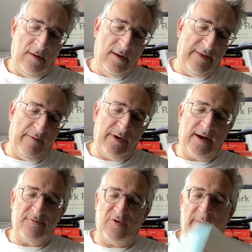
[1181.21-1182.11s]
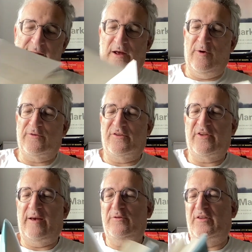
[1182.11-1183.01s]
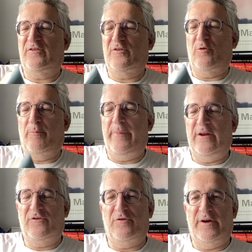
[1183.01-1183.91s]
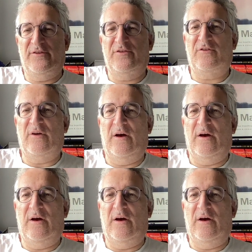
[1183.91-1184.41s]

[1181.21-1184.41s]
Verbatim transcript: And then we come to Anna, who, as I say, was this sort of miniaturist